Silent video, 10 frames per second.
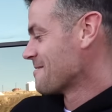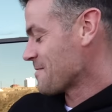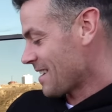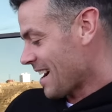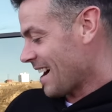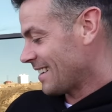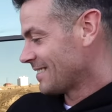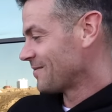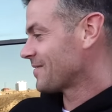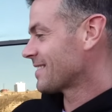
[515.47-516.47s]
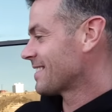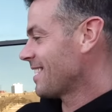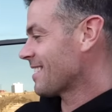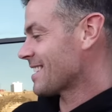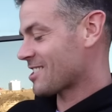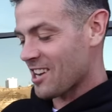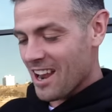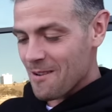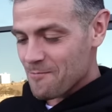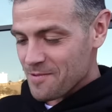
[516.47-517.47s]
But no, the
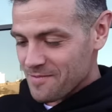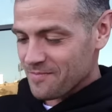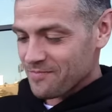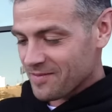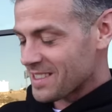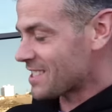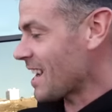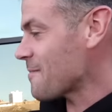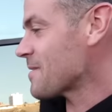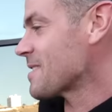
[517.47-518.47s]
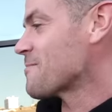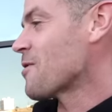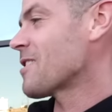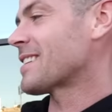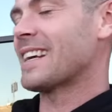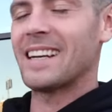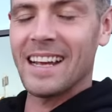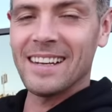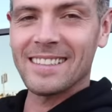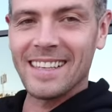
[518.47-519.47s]
shape and the board, they
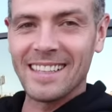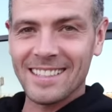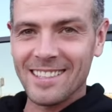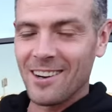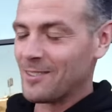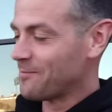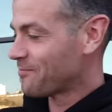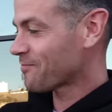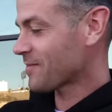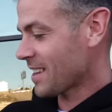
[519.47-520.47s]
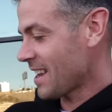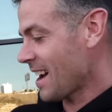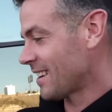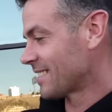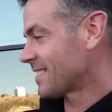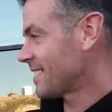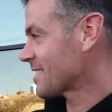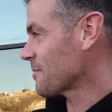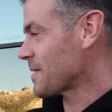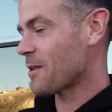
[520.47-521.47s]
nailed it. So yeah,
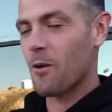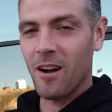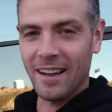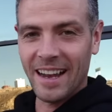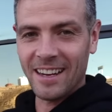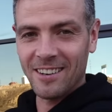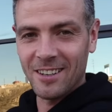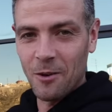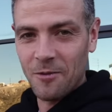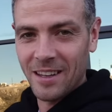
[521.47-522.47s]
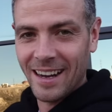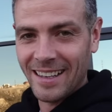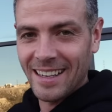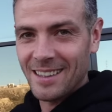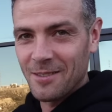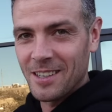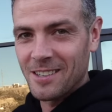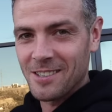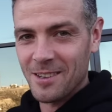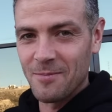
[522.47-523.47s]
this will be a wall hanger, and hopefully I can get them to
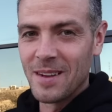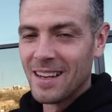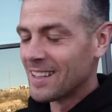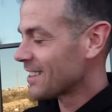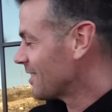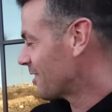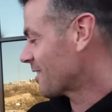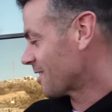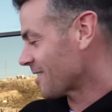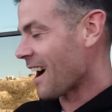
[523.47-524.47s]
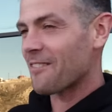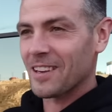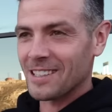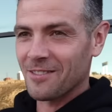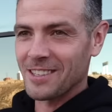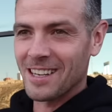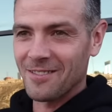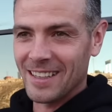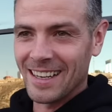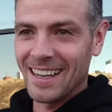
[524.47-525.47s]
do some logo graphics for
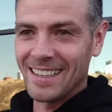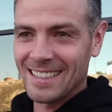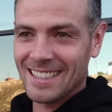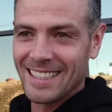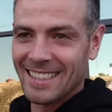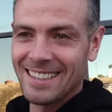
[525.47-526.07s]
something else.